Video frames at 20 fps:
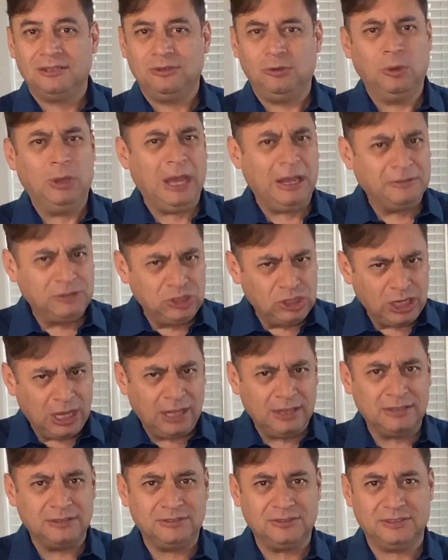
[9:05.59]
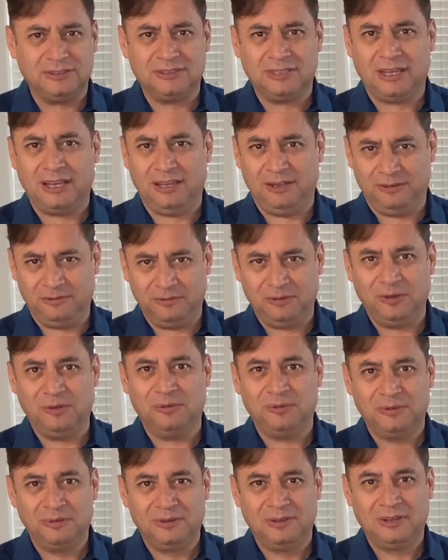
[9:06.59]
You have challenges ahead of you.
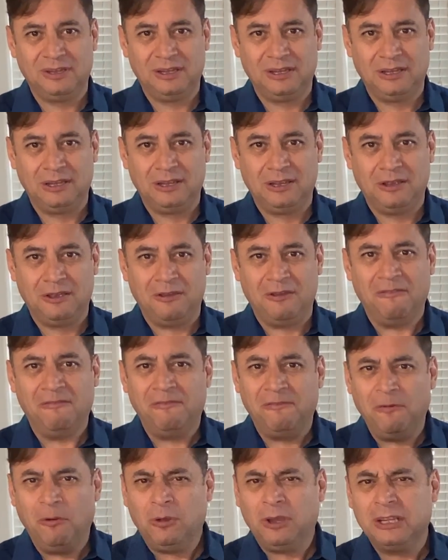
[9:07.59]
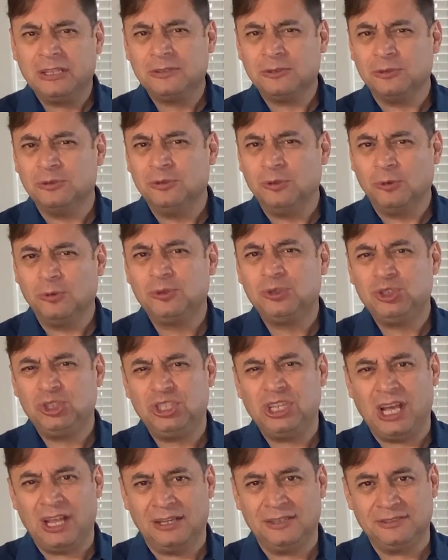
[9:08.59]
Focus on those
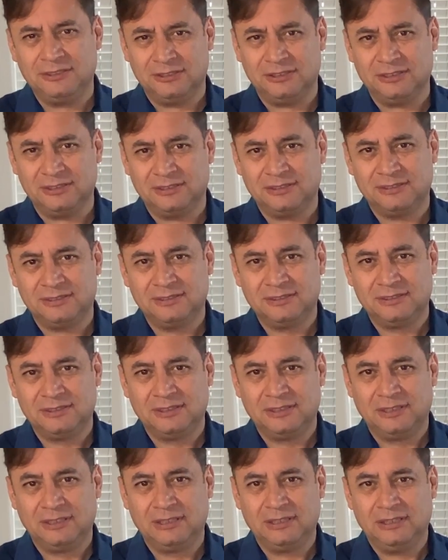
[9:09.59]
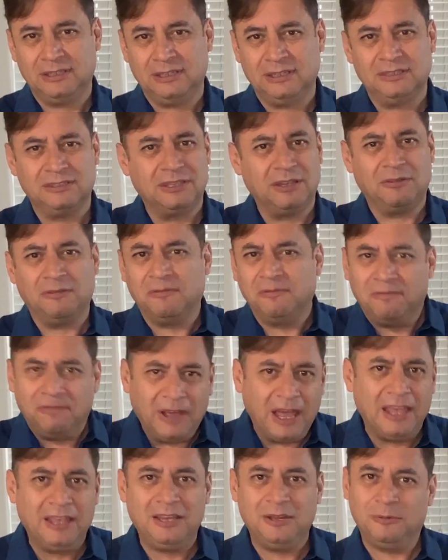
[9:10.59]
challenges instead of
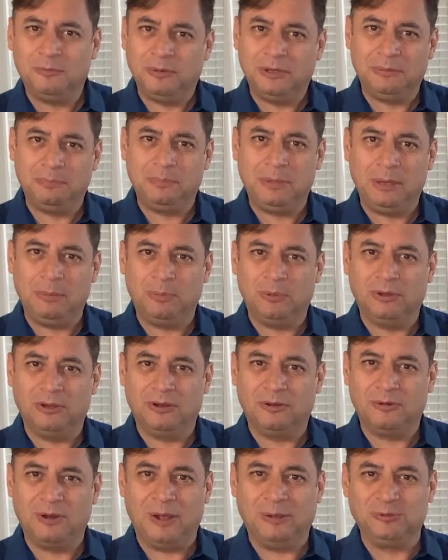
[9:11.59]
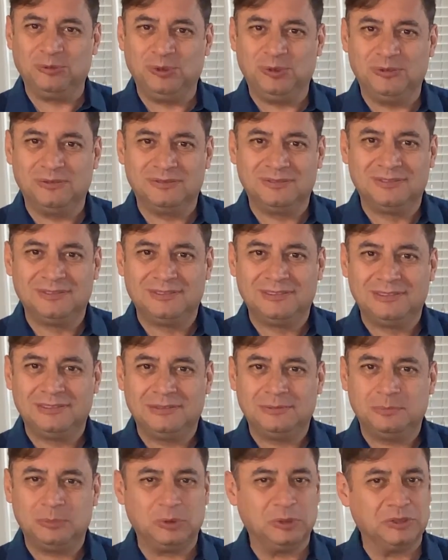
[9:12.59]
fighting with people around you,
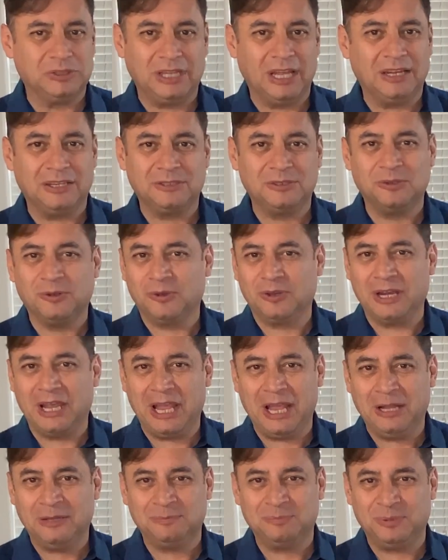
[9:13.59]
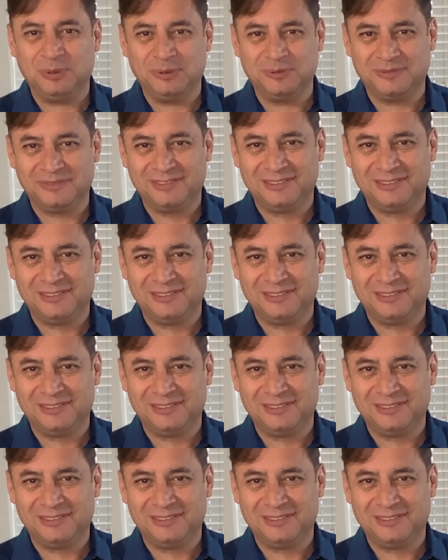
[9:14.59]
because that is not going to help you.